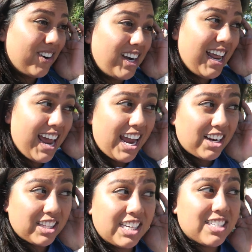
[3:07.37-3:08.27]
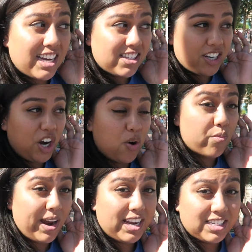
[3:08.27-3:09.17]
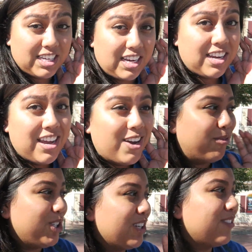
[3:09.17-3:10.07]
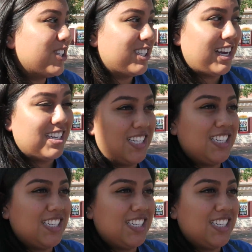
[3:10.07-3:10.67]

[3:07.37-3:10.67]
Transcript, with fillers: we're like, these lines are crazy. We should have just stayed in